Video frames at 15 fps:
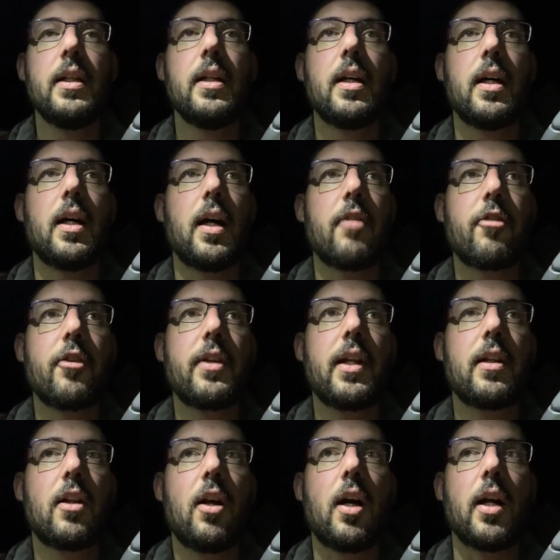I've heard that a
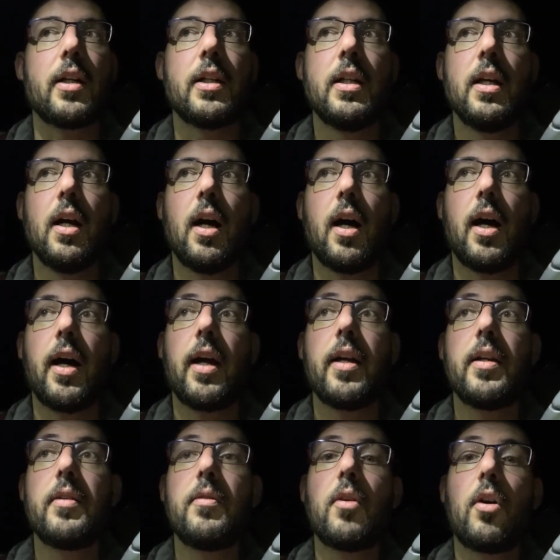lot.
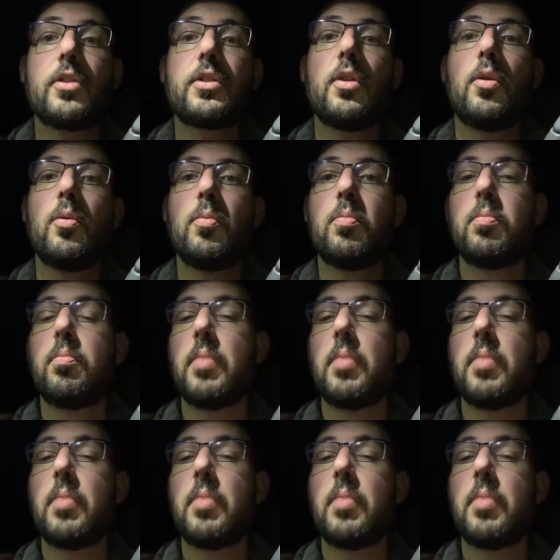I also